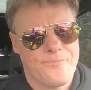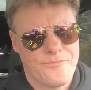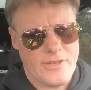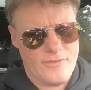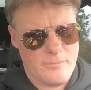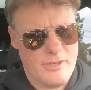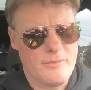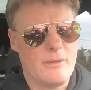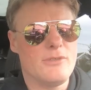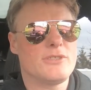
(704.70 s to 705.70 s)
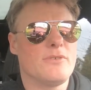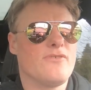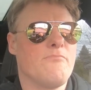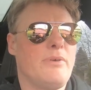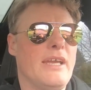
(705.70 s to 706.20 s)
I think BMW is sort of
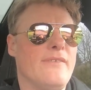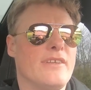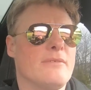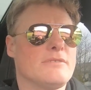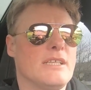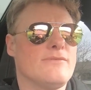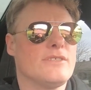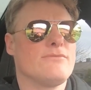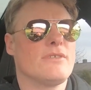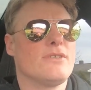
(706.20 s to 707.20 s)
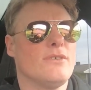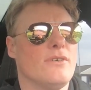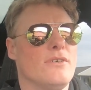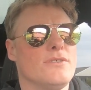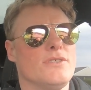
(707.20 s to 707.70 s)
painting themselves into a
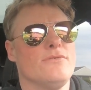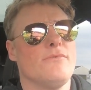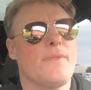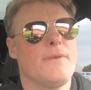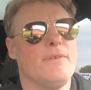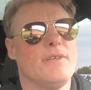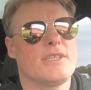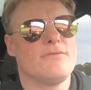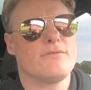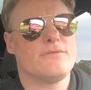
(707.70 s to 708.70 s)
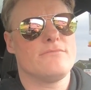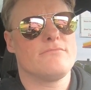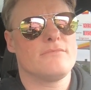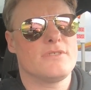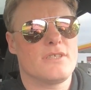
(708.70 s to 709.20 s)
corner with their electric
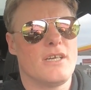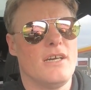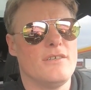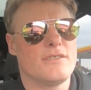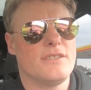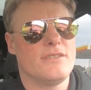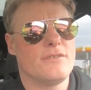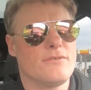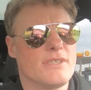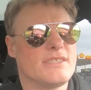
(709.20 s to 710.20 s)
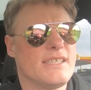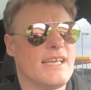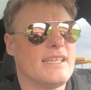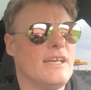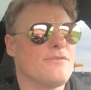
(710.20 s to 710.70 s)
cars, so they don't know
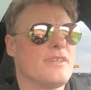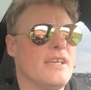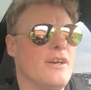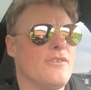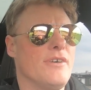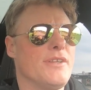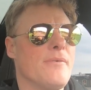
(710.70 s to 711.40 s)
exactly how to get out of it.